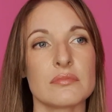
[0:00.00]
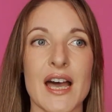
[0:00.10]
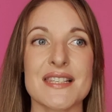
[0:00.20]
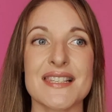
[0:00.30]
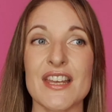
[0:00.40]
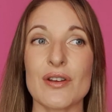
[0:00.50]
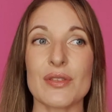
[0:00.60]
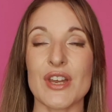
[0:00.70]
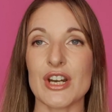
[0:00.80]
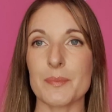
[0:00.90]
a
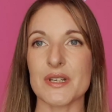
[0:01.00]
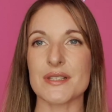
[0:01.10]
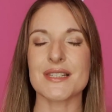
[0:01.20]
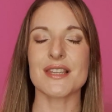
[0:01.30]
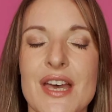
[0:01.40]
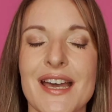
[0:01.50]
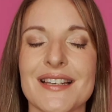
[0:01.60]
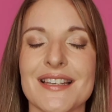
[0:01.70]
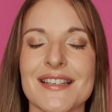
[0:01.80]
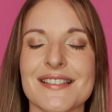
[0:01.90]
psychotherapist,
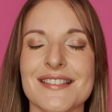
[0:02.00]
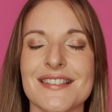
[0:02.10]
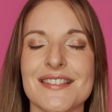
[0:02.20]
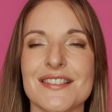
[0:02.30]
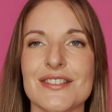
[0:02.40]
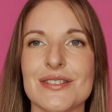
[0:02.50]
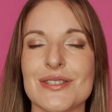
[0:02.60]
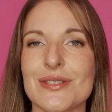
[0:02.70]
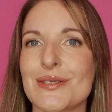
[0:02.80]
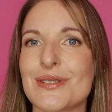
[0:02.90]
that is
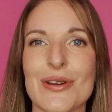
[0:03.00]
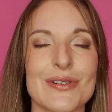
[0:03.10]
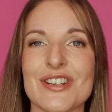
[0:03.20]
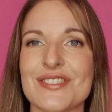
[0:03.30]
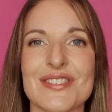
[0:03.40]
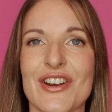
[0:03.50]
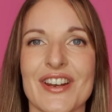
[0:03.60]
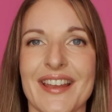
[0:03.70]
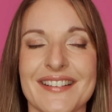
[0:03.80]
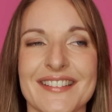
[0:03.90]
so
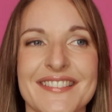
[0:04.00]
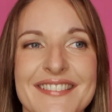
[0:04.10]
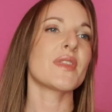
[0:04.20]
concerning,